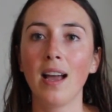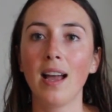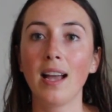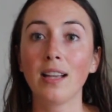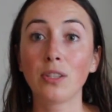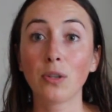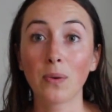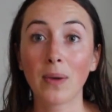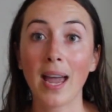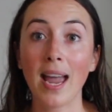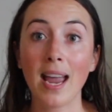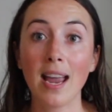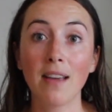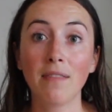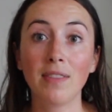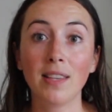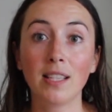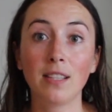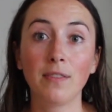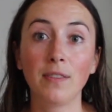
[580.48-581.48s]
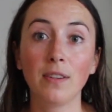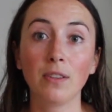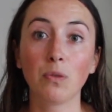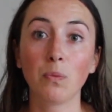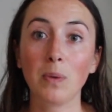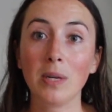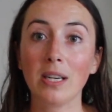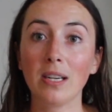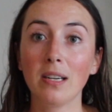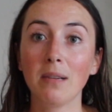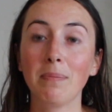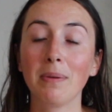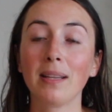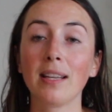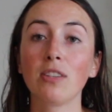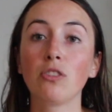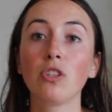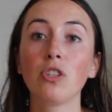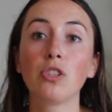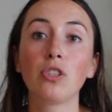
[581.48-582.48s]
it's okay if this feels weird, but
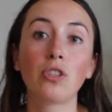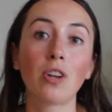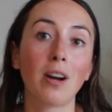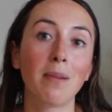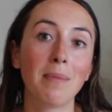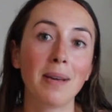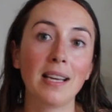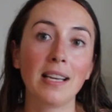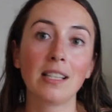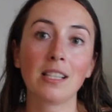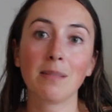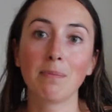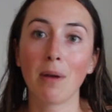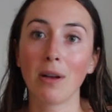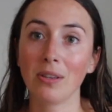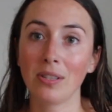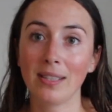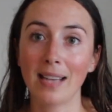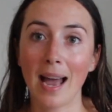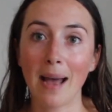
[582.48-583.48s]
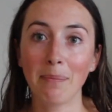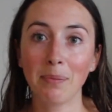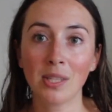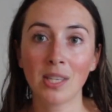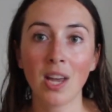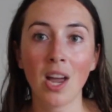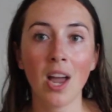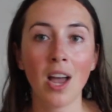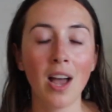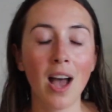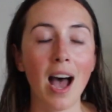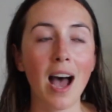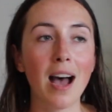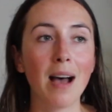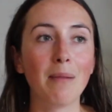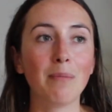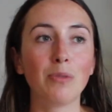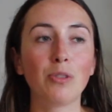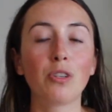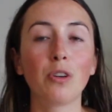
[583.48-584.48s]
let's just start making small steps.
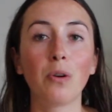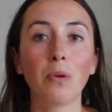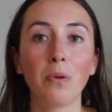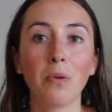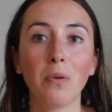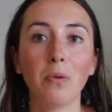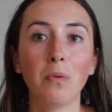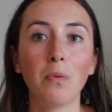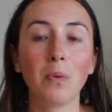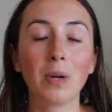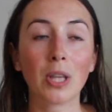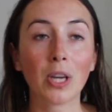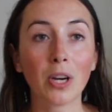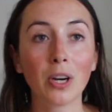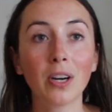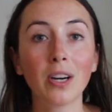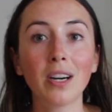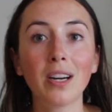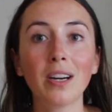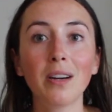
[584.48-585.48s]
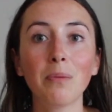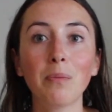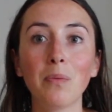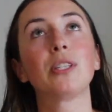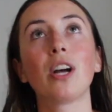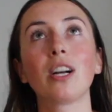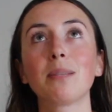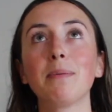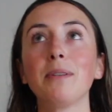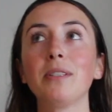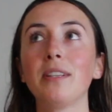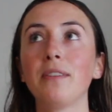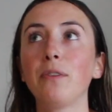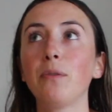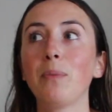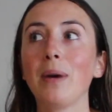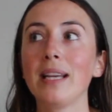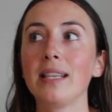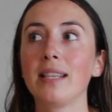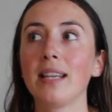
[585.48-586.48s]
Um, so with her, we talked about
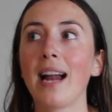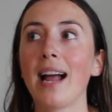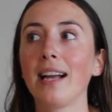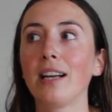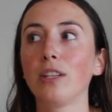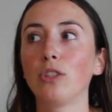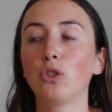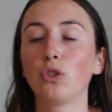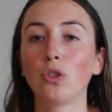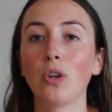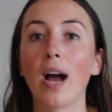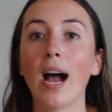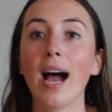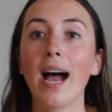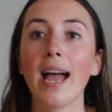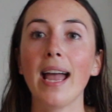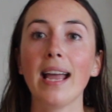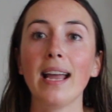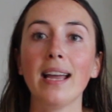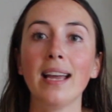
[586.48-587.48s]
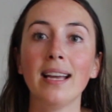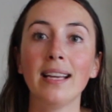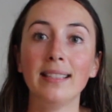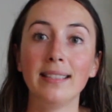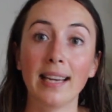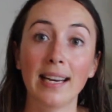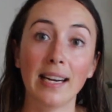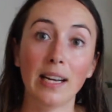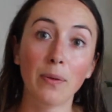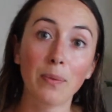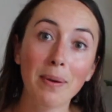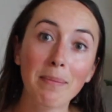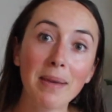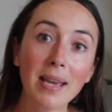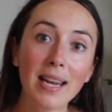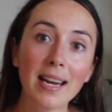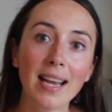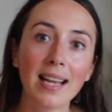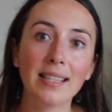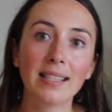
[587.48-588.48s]
different ways that I could try dating
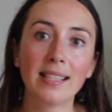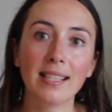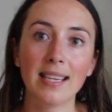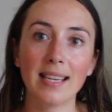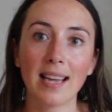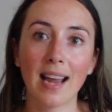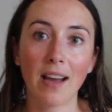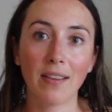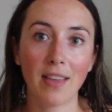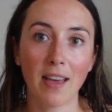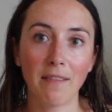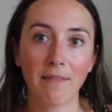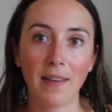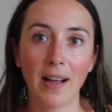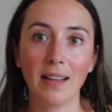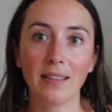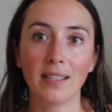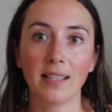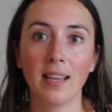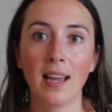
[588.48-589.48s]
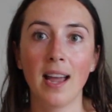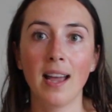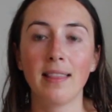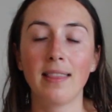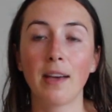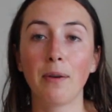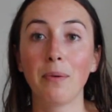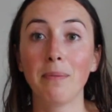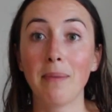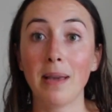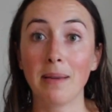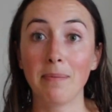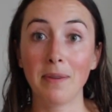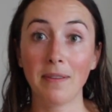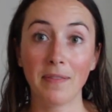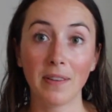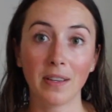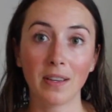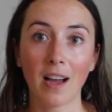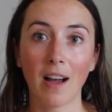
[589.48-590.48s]
women and seeing how that felt that would make me
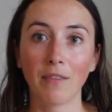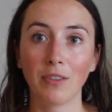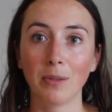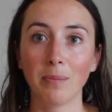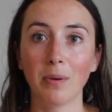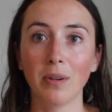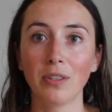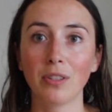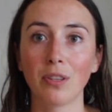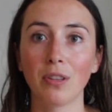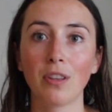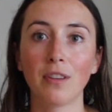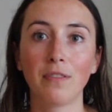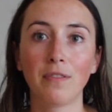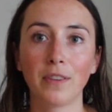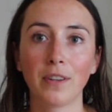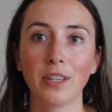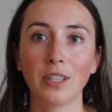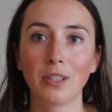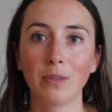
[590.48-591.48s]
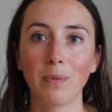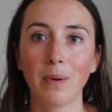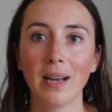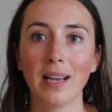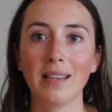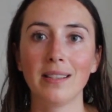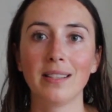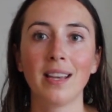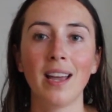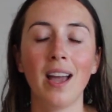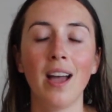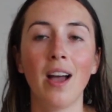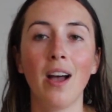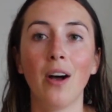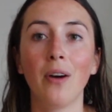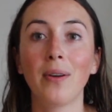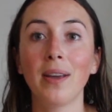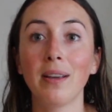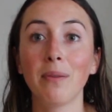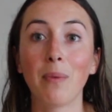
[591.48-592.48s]
feel comfortable. So the first was,
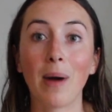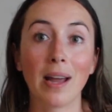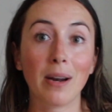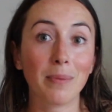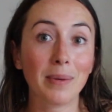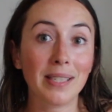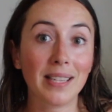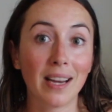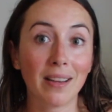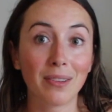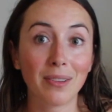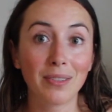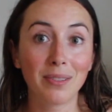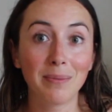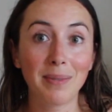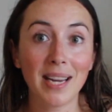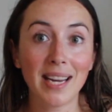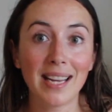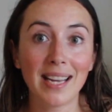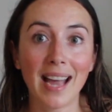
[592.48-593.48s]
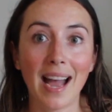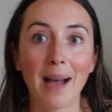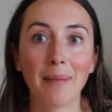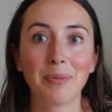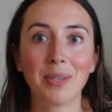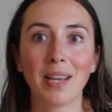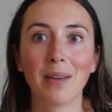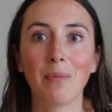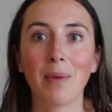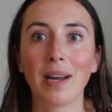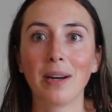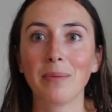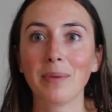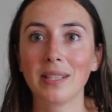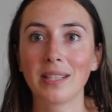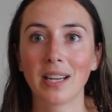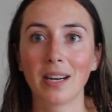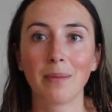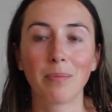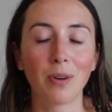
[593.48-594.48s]
okay, why don't we download some dating apps and why don't we
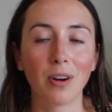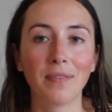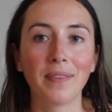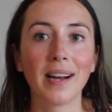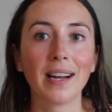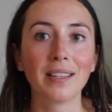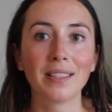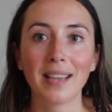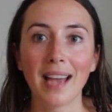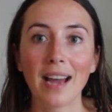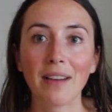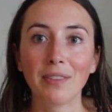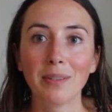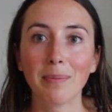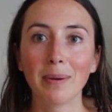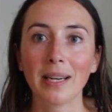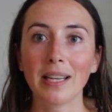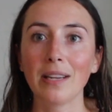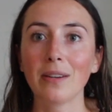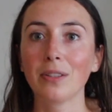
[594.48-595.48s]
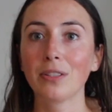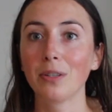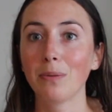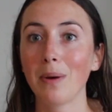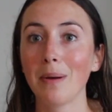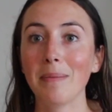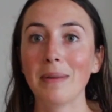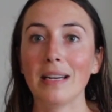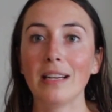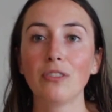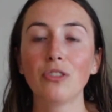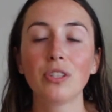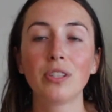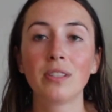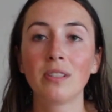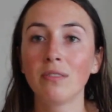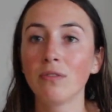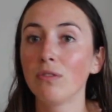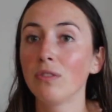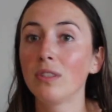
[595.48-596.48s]
set our profile to everybody or to women and
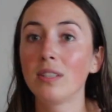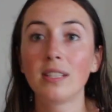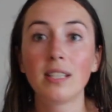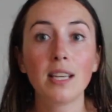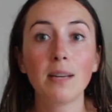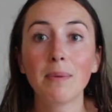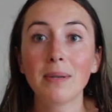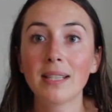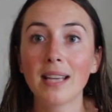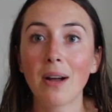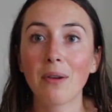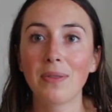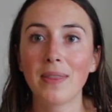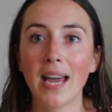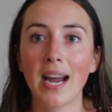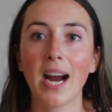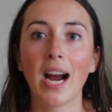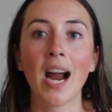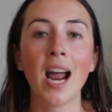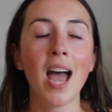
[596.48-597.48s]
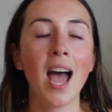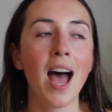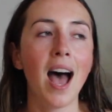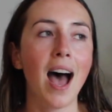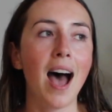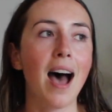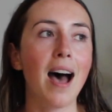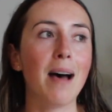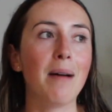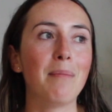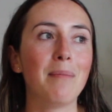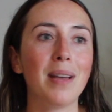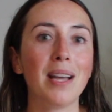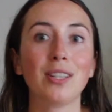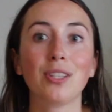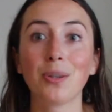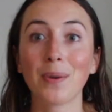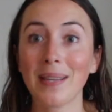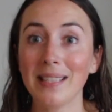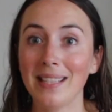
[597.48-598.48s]
just see what's out there. Um,
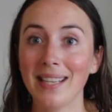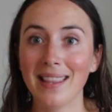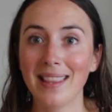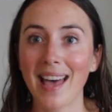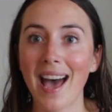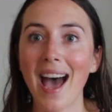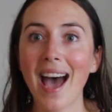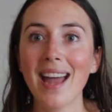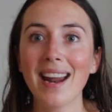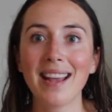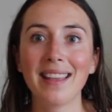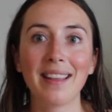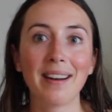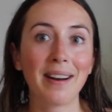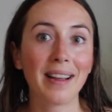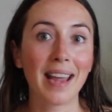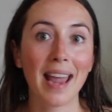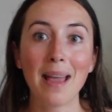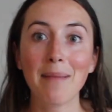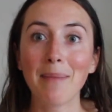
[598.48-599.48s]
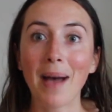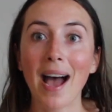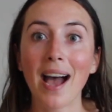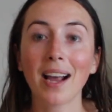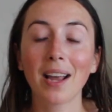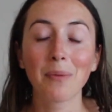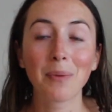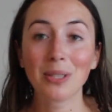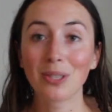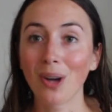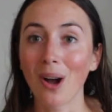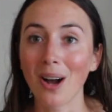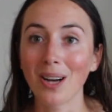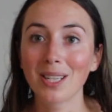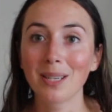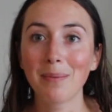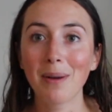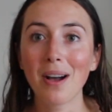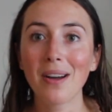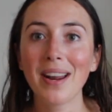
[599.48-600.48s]
and so I did that, and then I came back and we
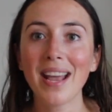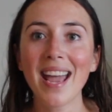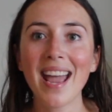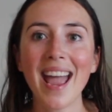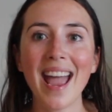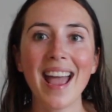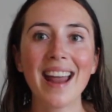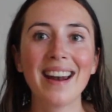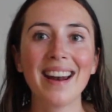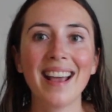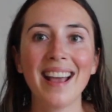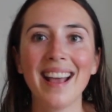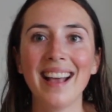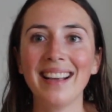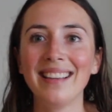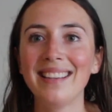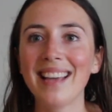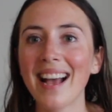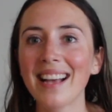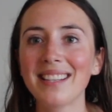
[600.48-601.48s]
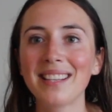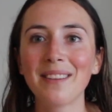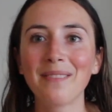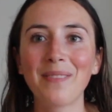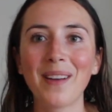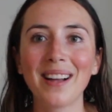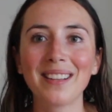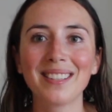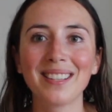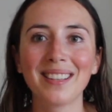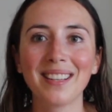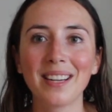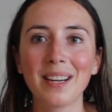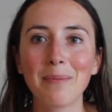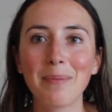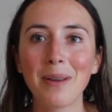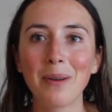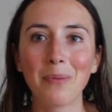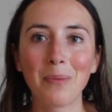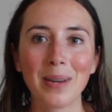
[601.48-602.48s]
talked about it, and yes, it felt a little
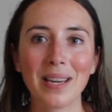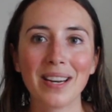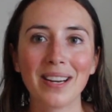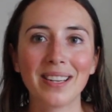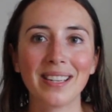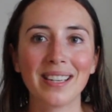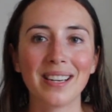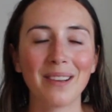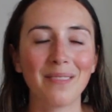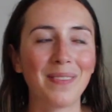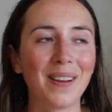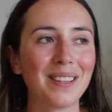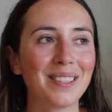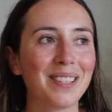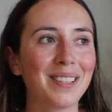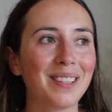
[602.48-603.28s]
bit weird and it felt